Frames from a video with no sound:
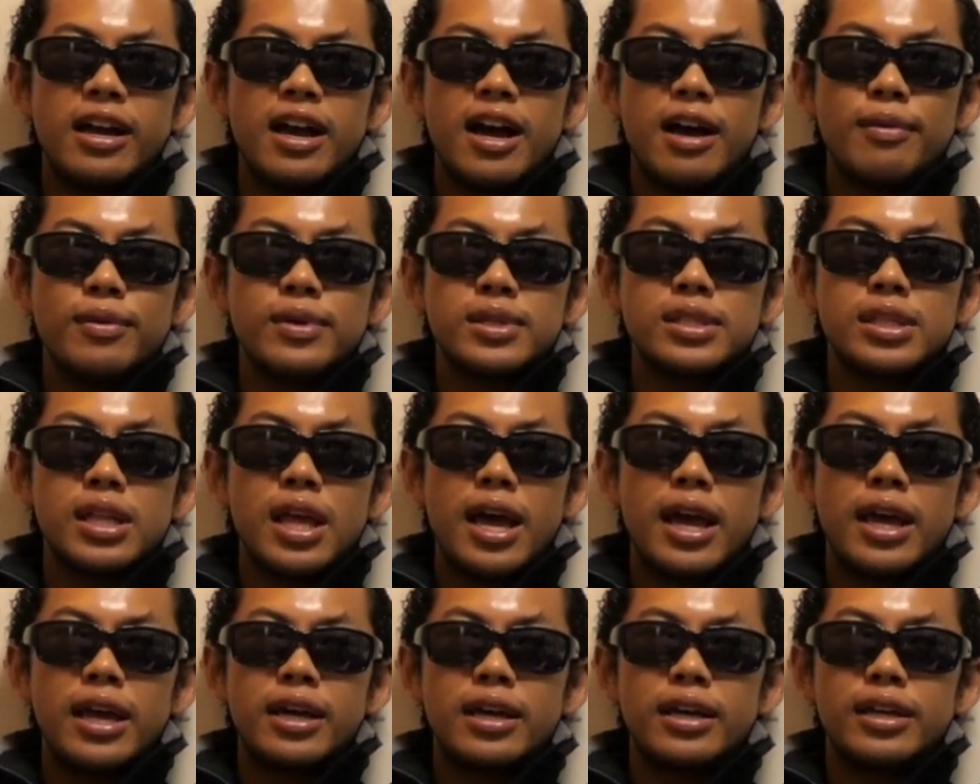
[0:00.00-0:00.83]
I was
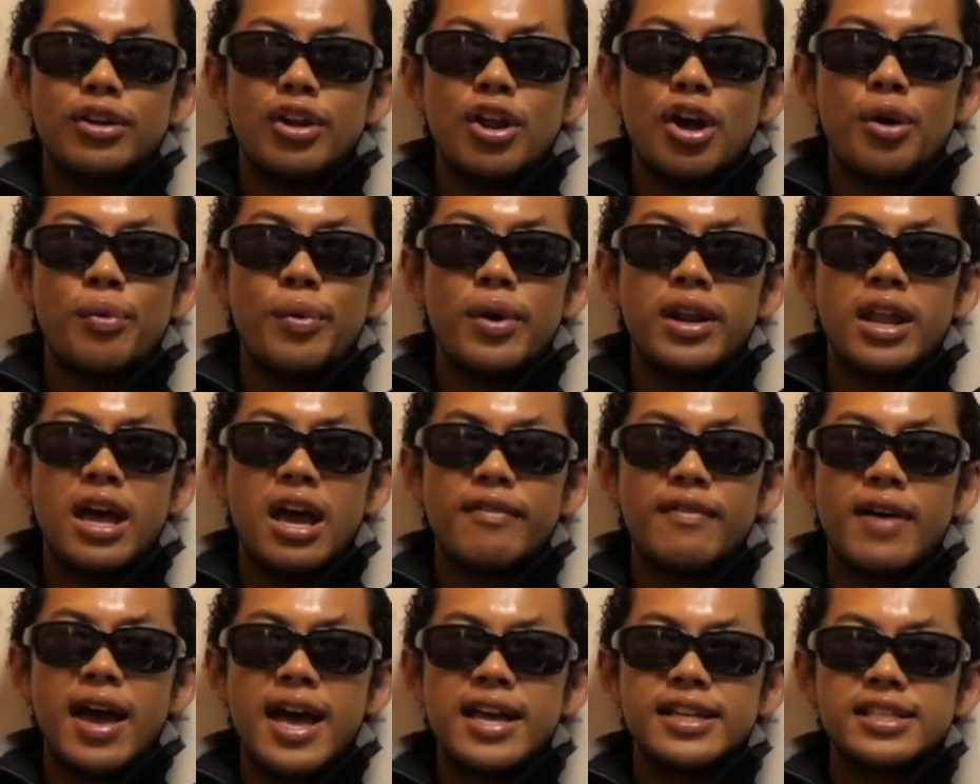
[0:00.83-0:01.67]
like, no one
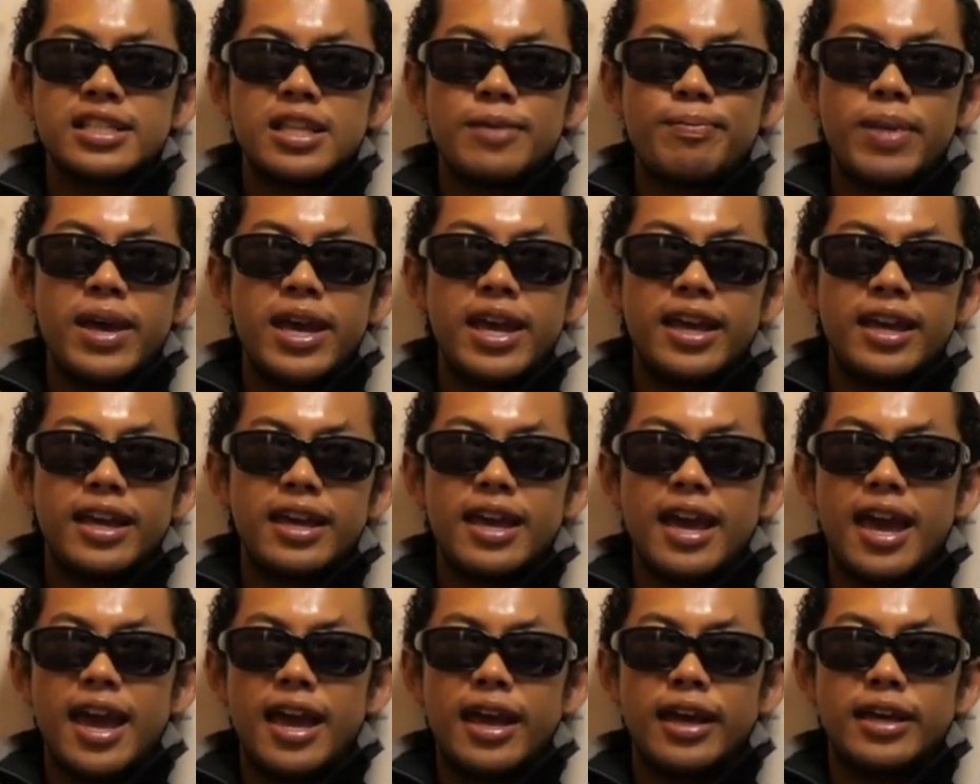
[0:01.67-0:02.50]
ever has the pink
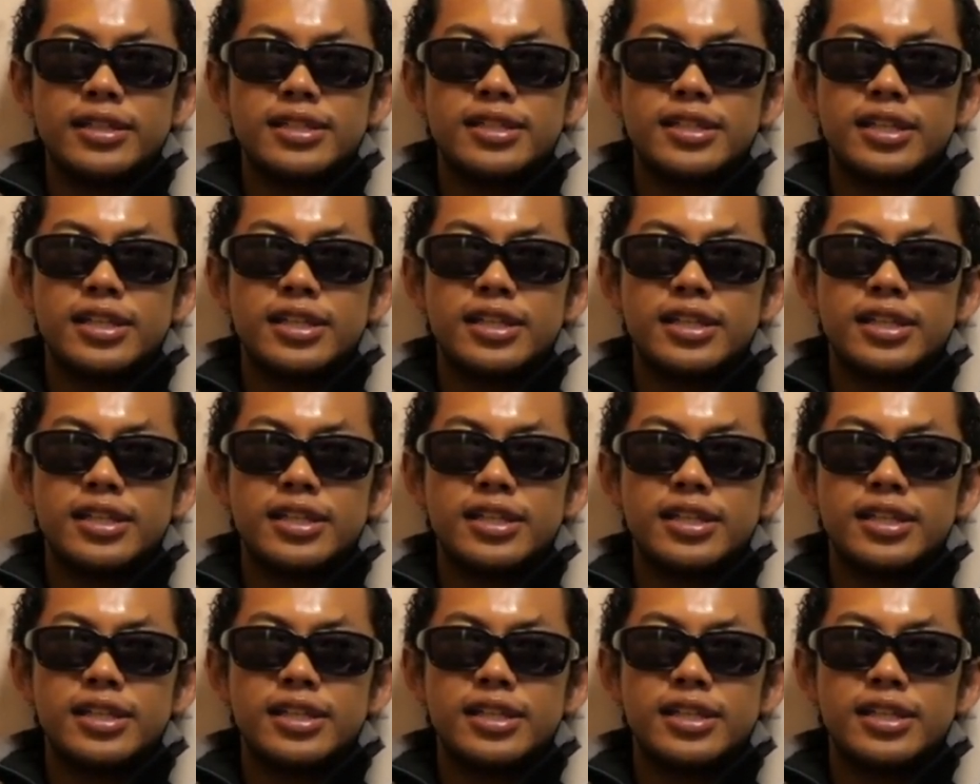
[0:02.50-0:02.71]
case.